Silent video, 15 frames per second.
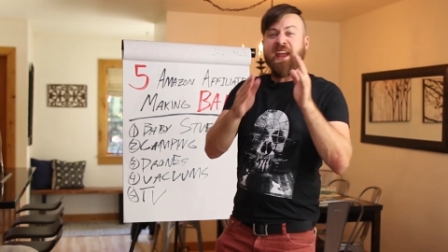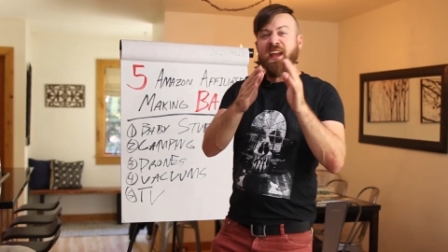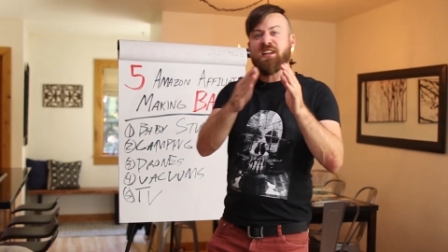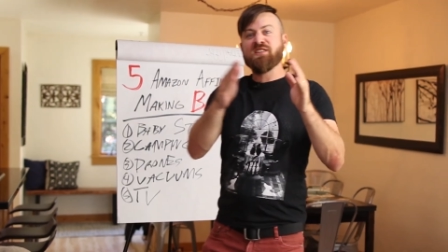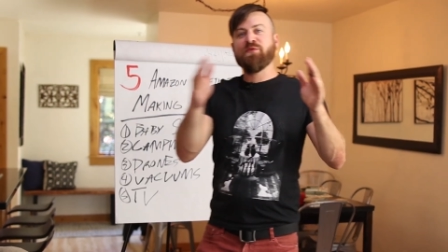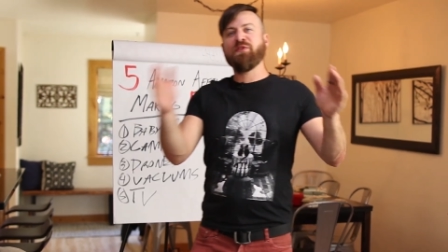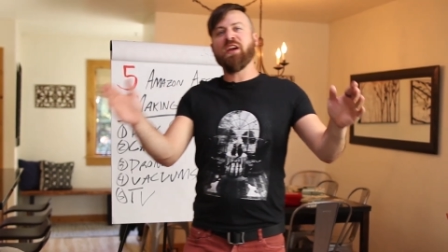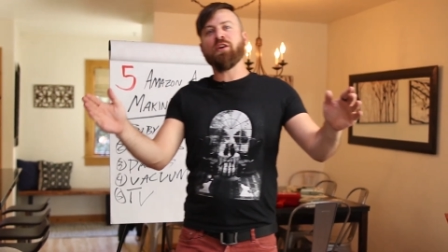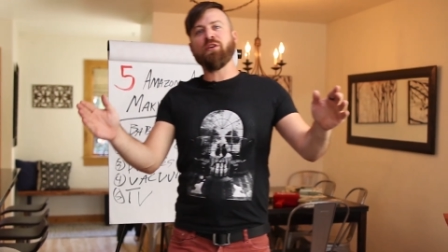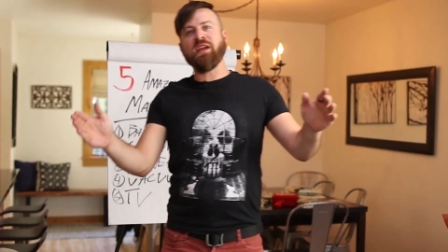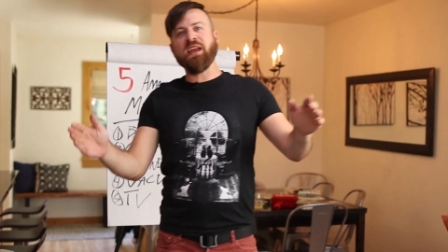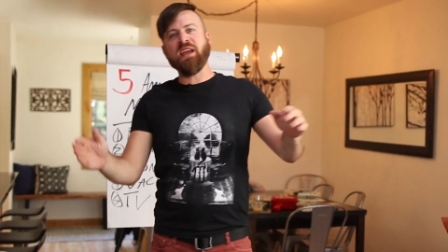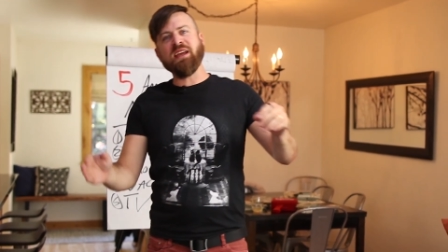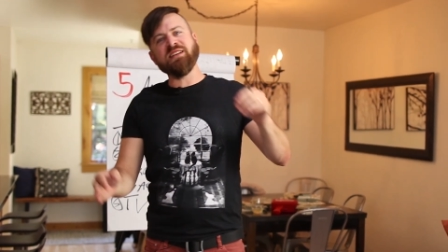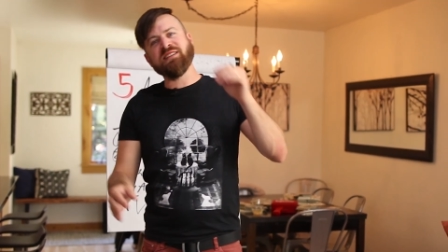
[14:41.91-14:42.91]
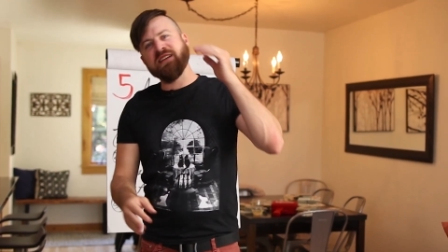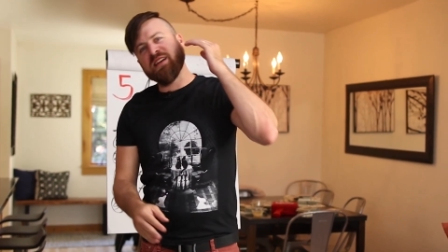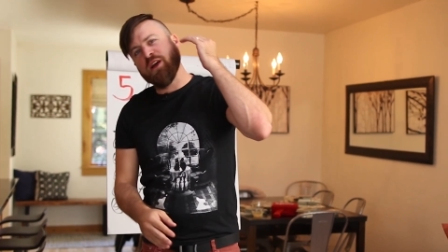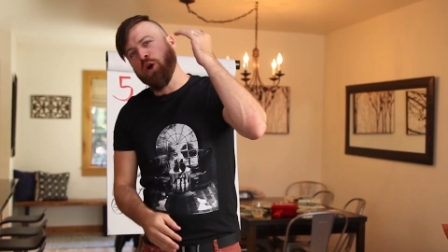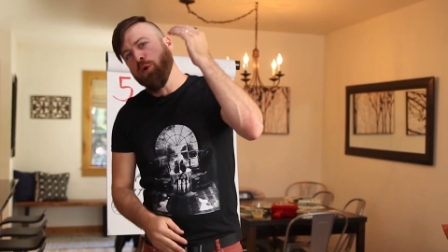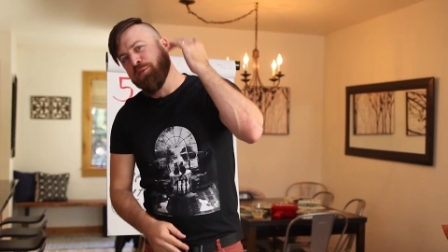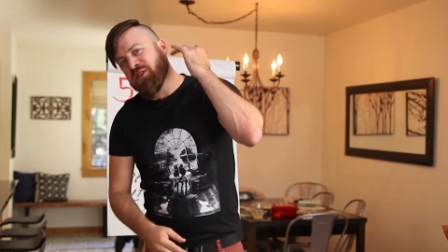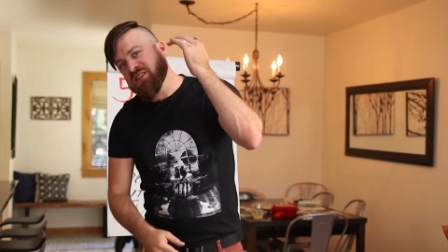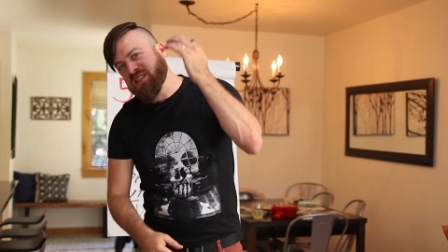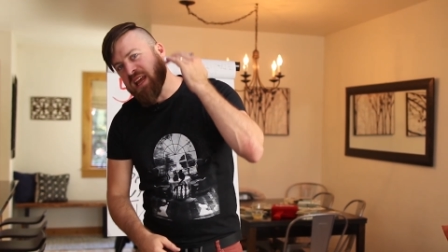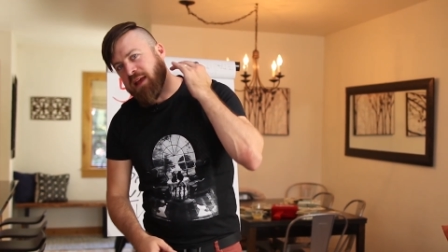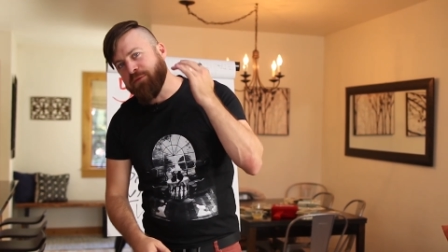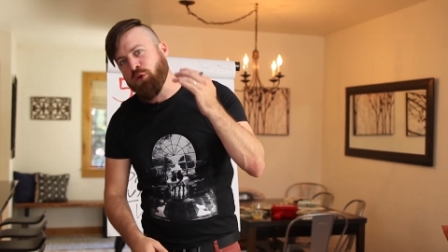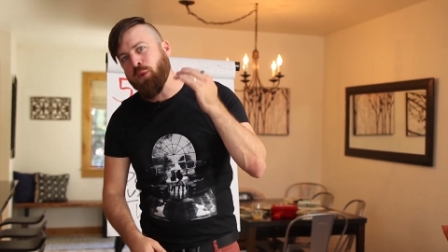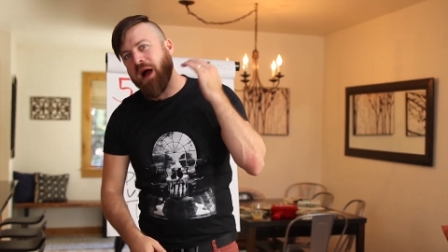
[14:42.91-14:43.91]
It's very easy, and I hope this
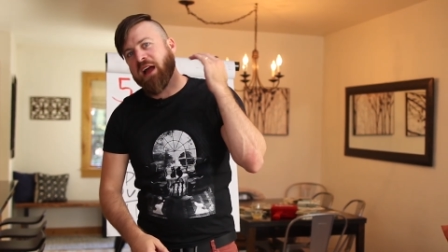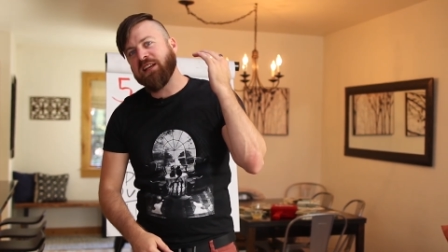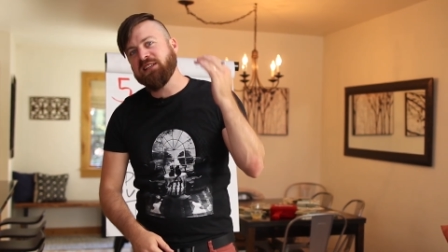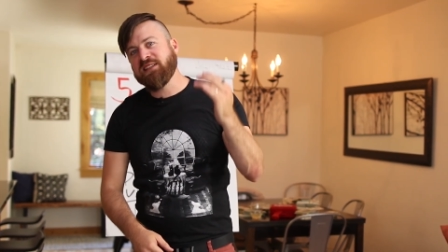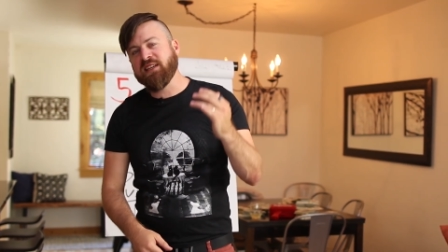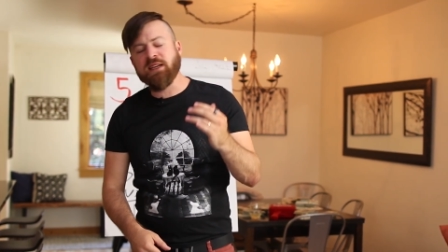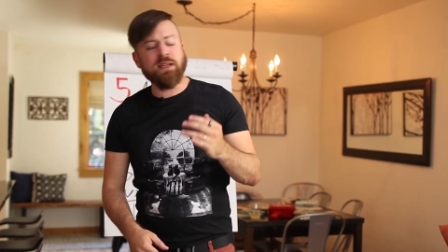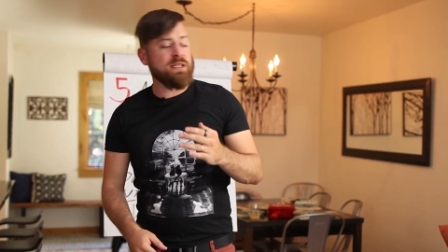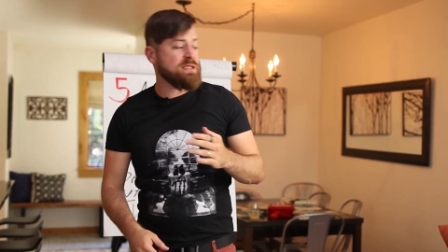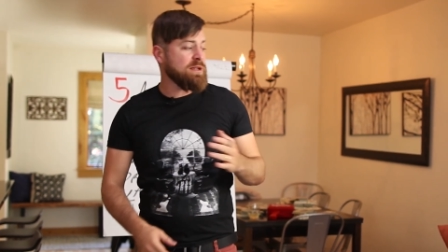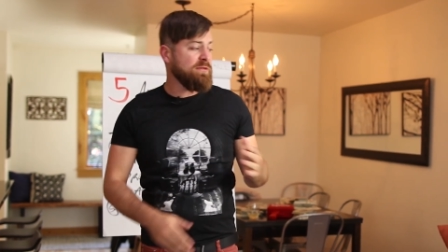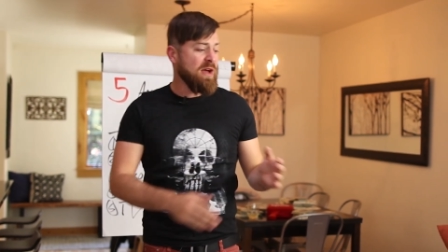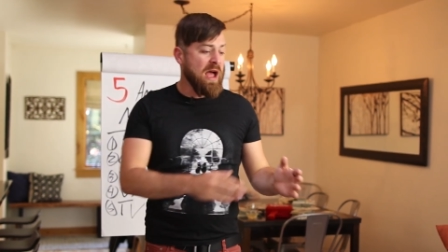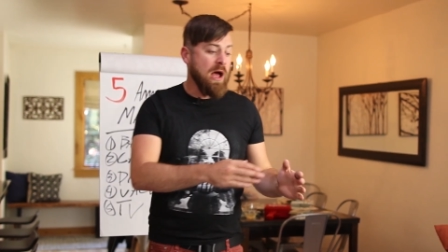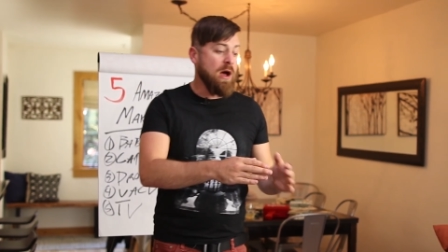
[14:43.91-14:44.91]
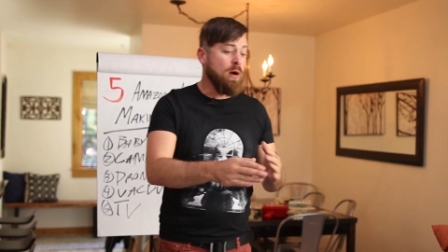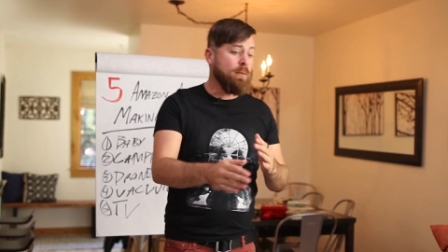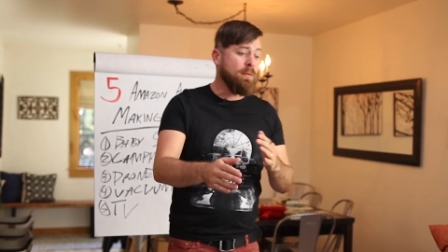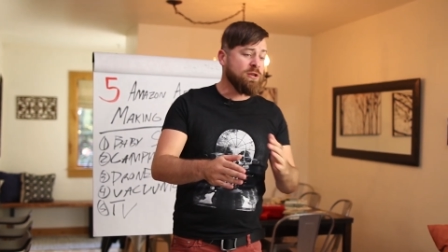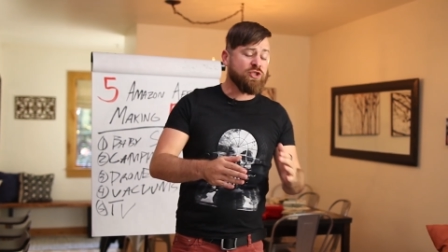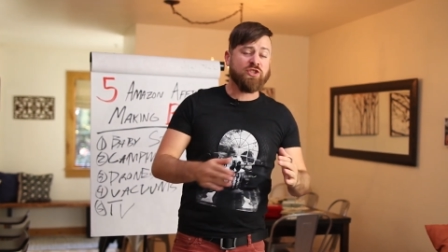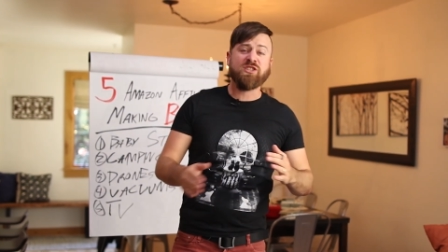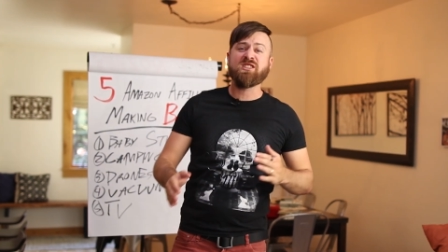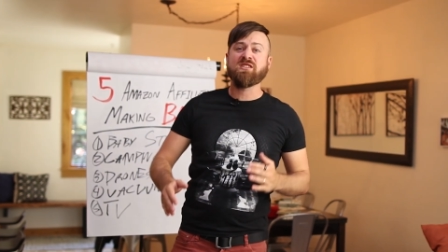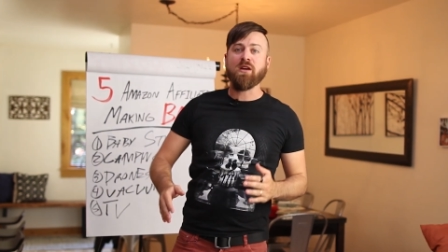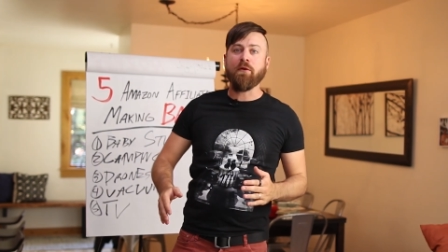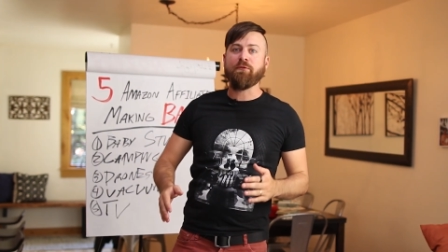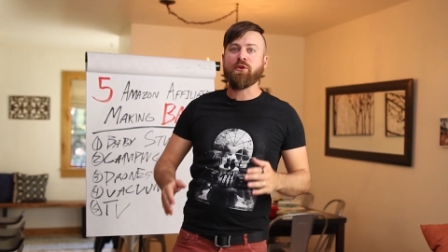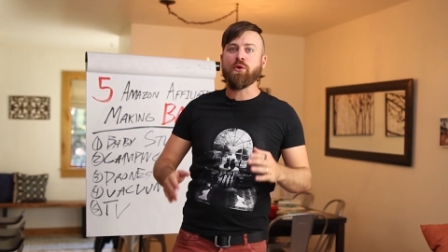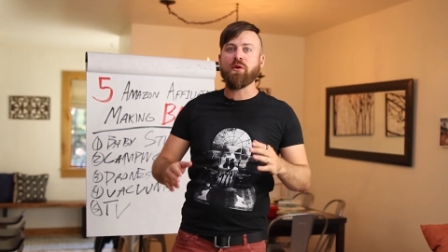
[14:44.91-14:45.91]
gave you ideas of how much
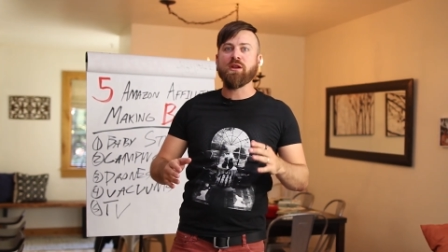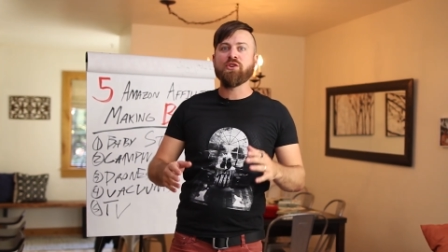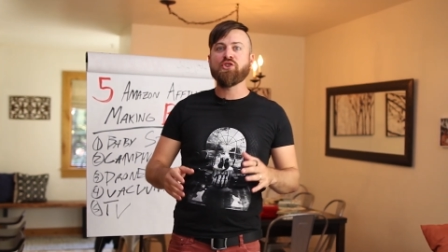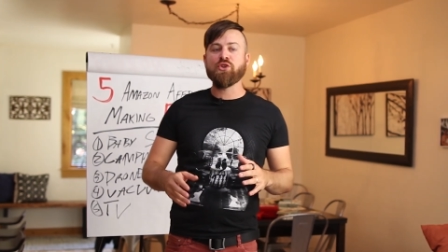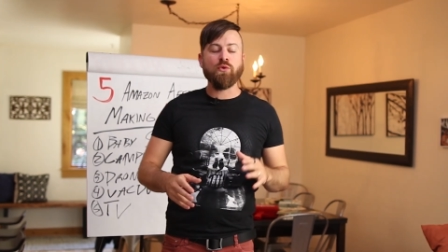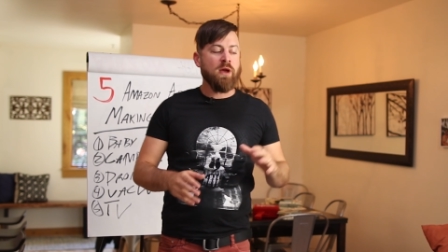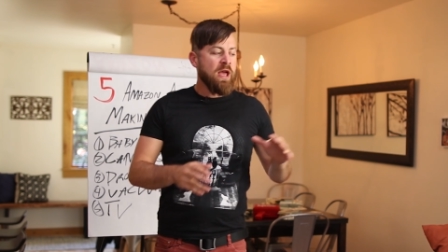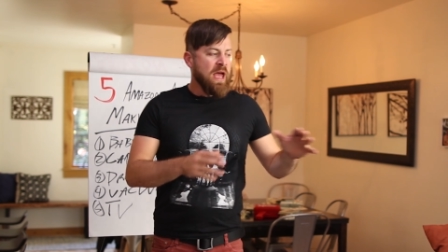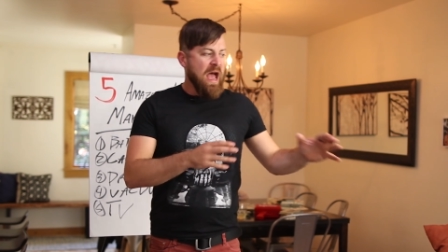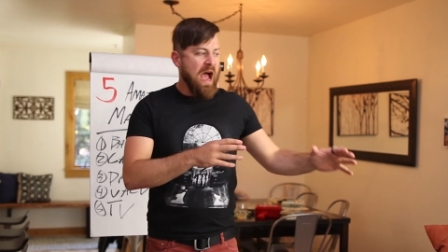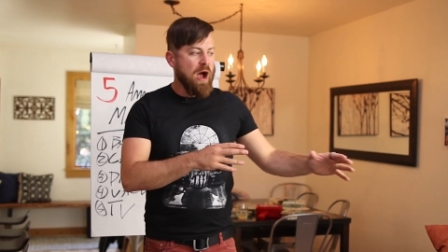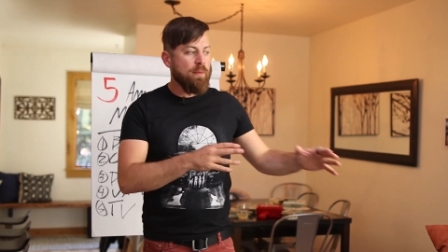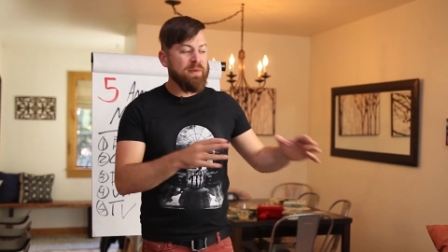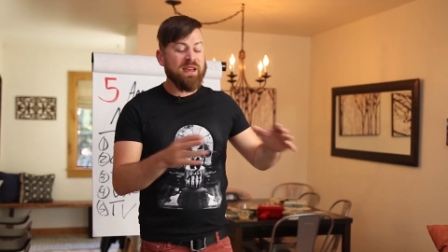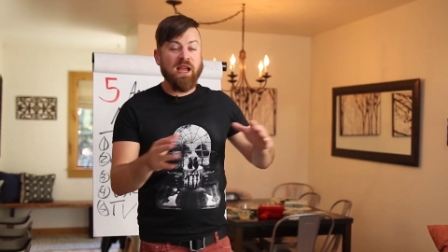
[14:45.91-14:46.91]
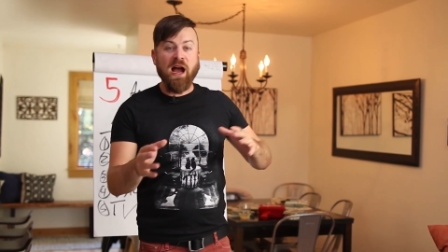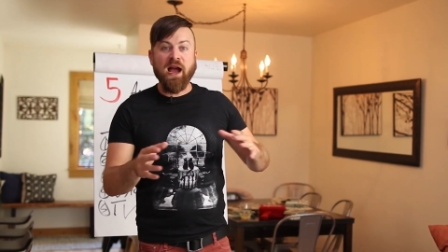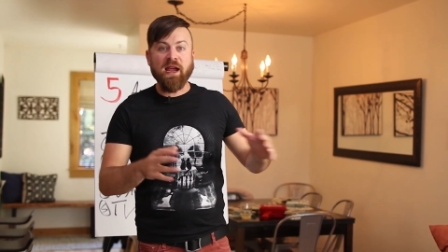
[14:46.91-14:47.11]
stuff you can do, how many